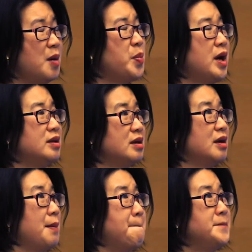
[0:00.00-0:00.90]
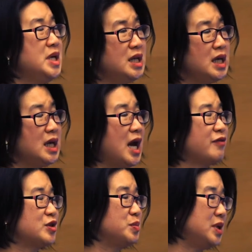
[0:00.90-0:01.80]
but meeting
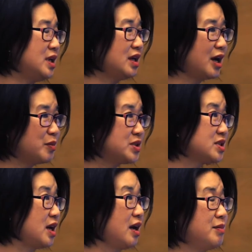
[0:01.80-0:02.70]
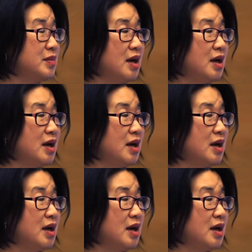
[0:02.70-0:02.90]
after meeting, I would say